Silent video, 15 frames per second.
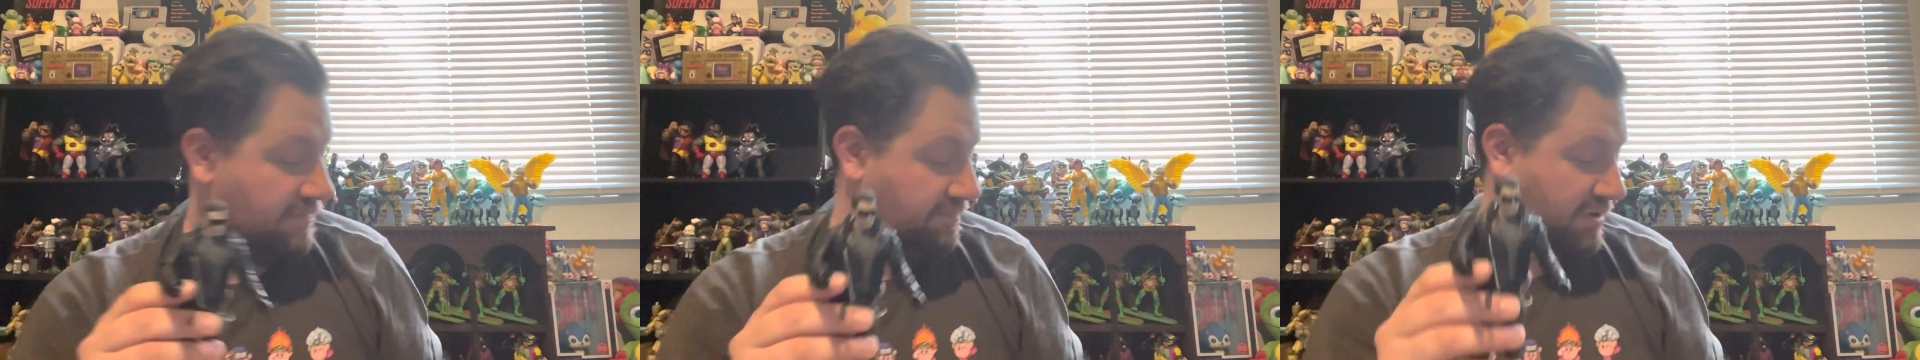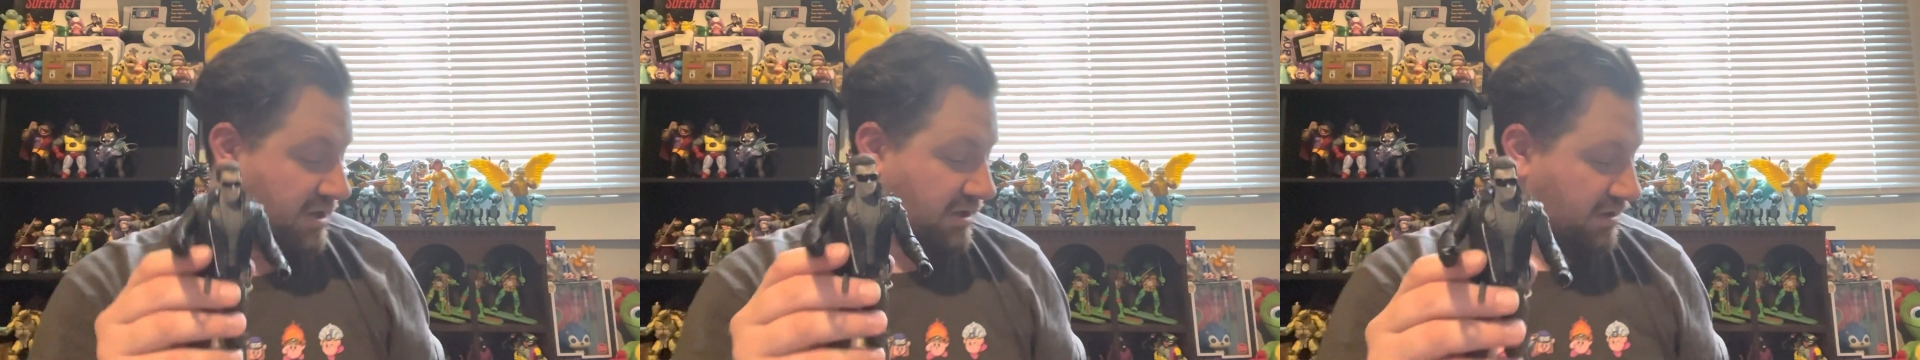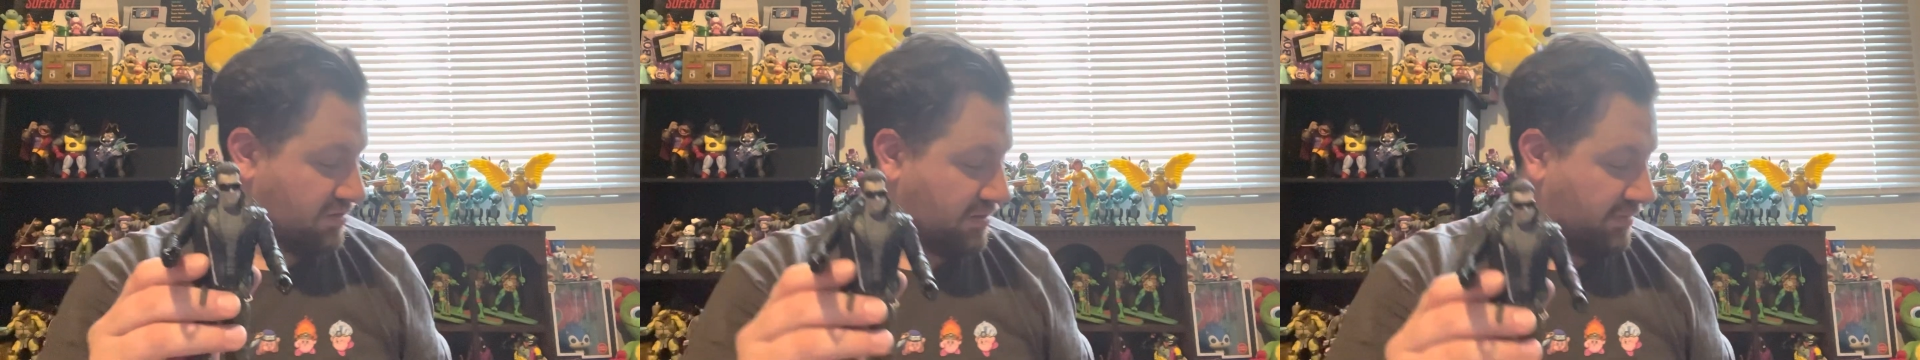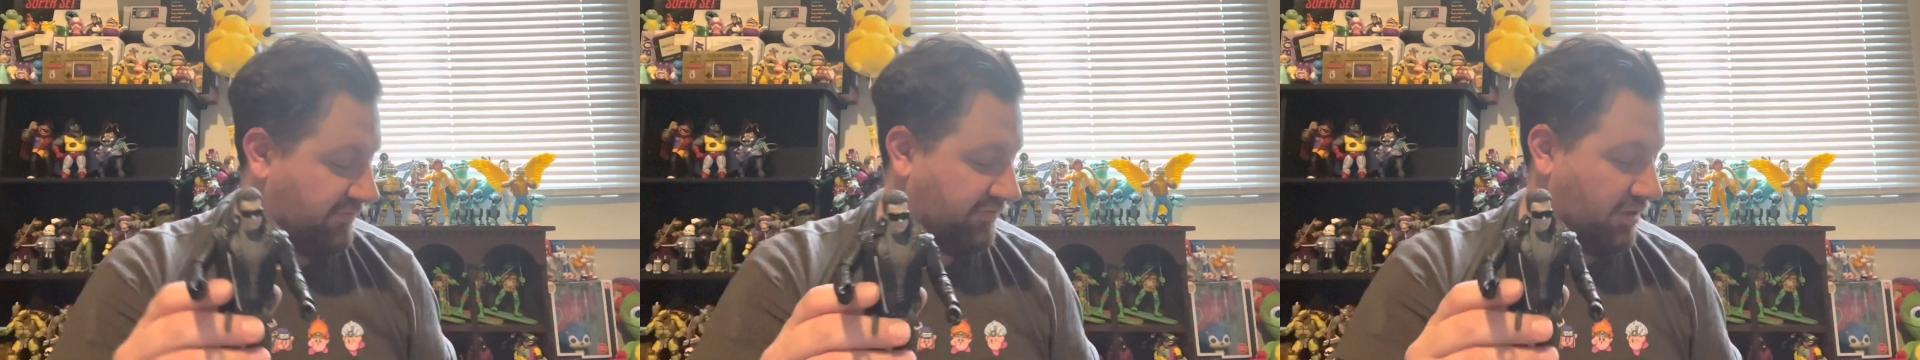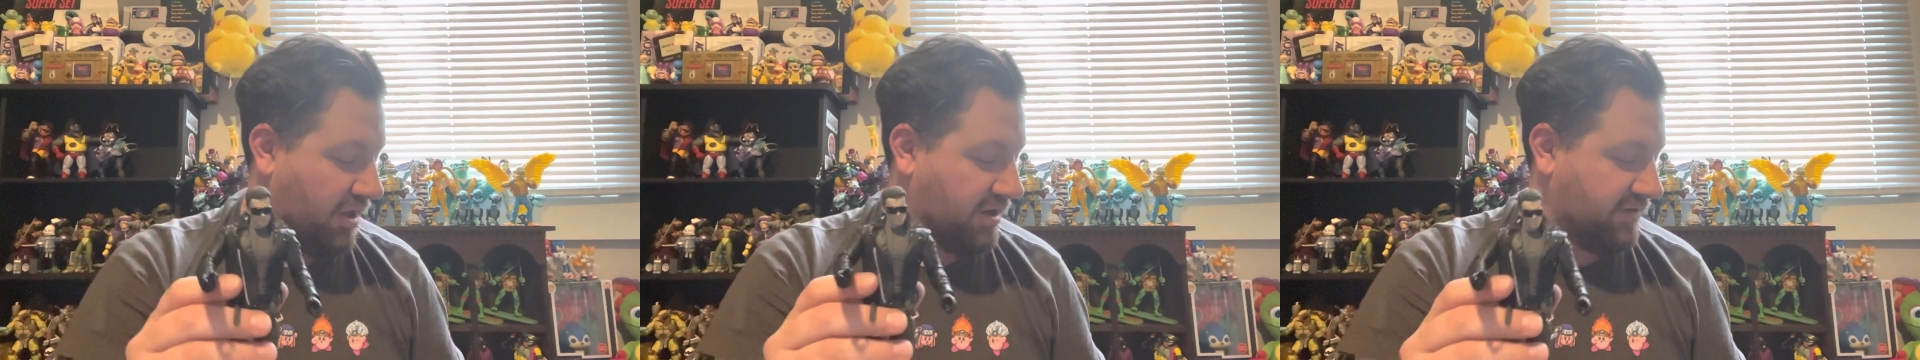But he does come
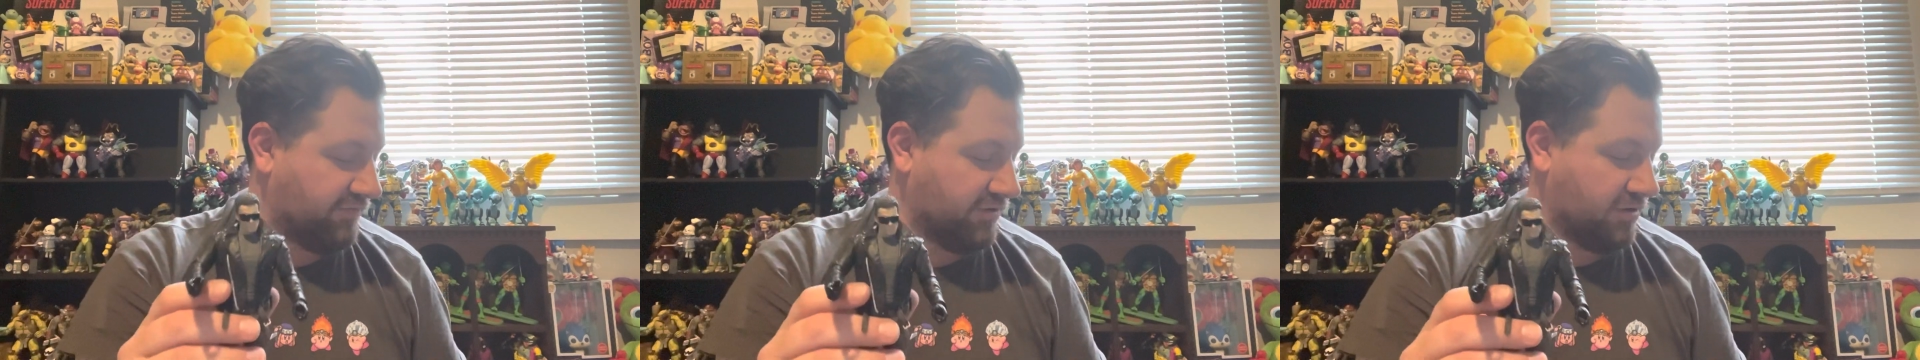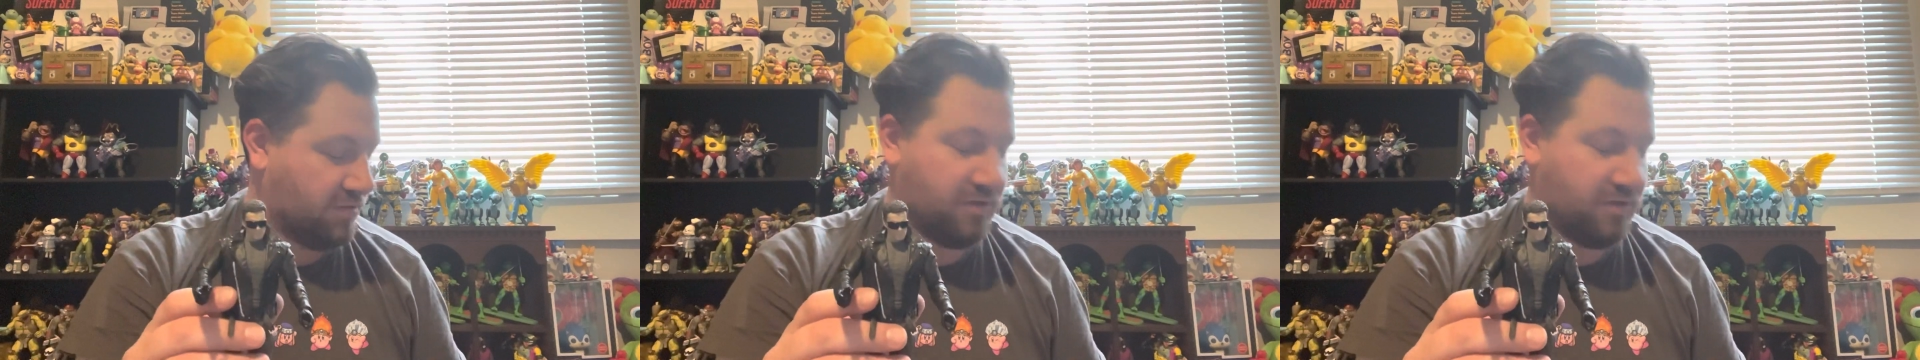with a lot of different